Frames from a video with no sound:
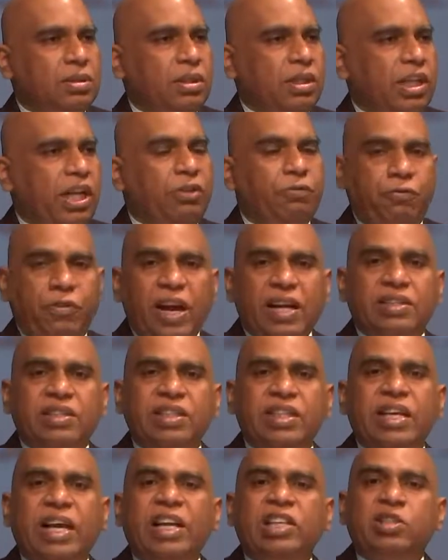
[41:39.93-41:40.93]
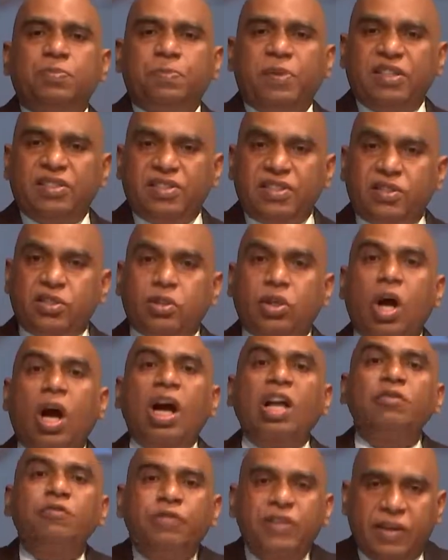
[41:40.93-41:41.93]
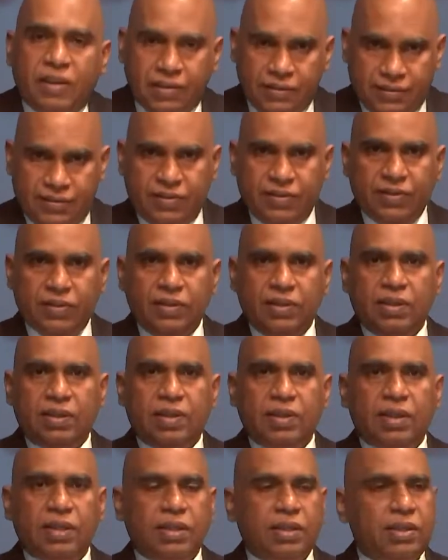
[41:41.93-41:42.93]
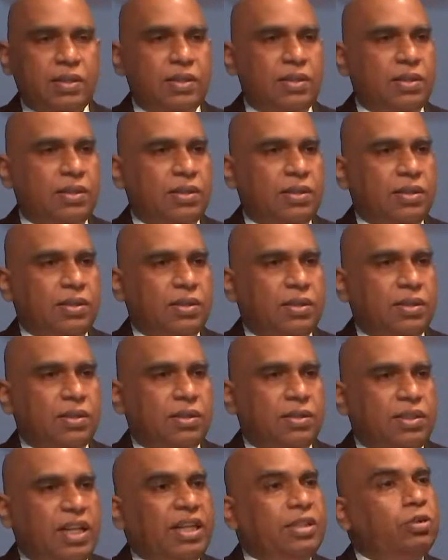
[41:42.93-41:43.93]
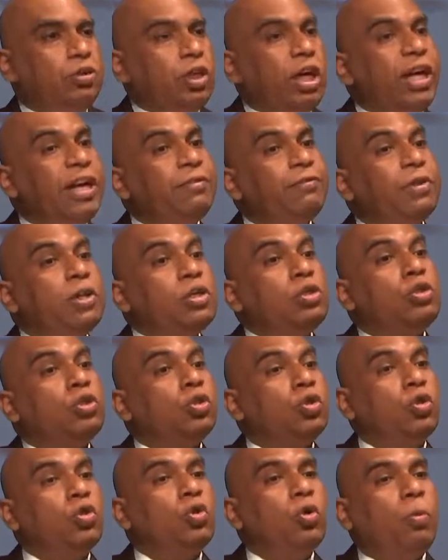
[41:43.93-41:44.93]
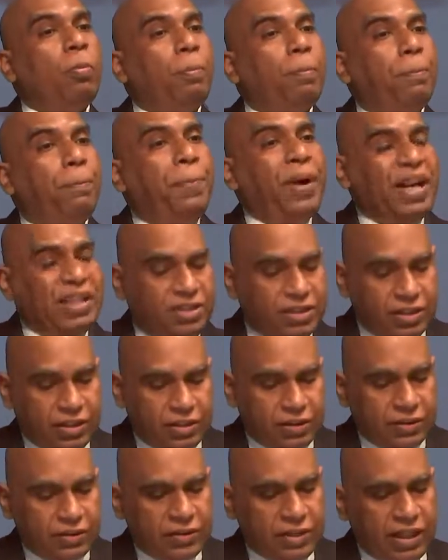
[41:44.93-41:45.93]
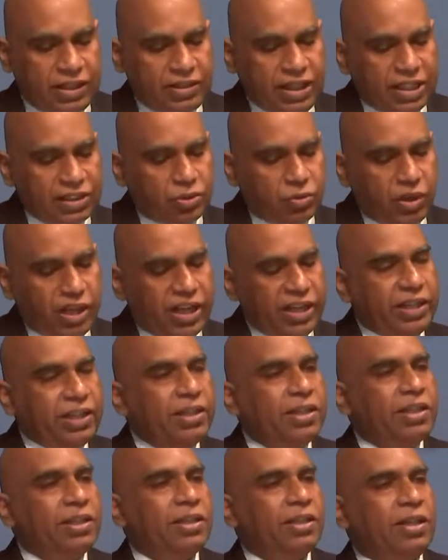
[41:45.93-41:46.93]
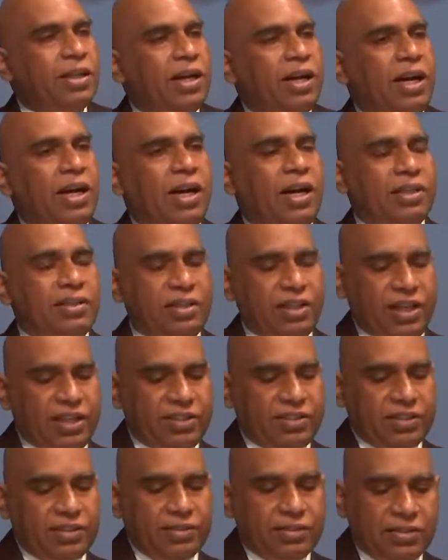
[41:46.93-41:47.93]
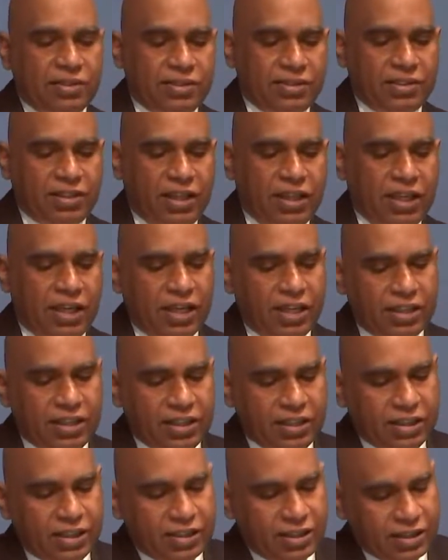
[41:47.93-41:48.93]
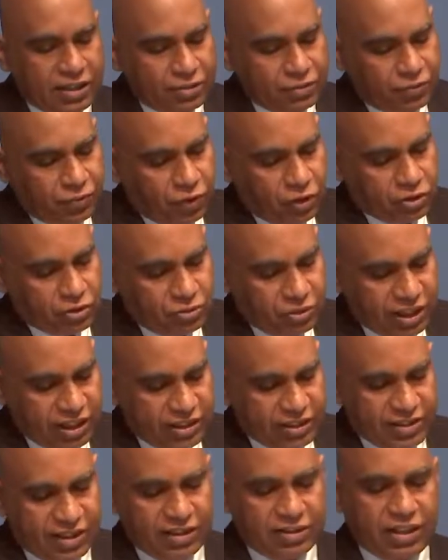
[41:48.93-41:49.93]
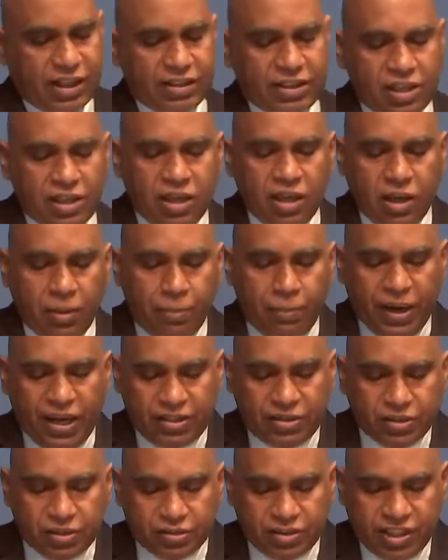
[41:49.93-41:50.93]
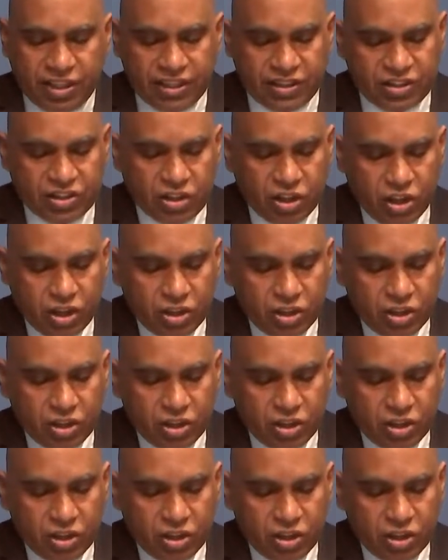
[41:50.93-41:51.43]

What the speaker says: In fact, he expresses confidence that they will do better. And that's why the lesson for today is entitled Better Things.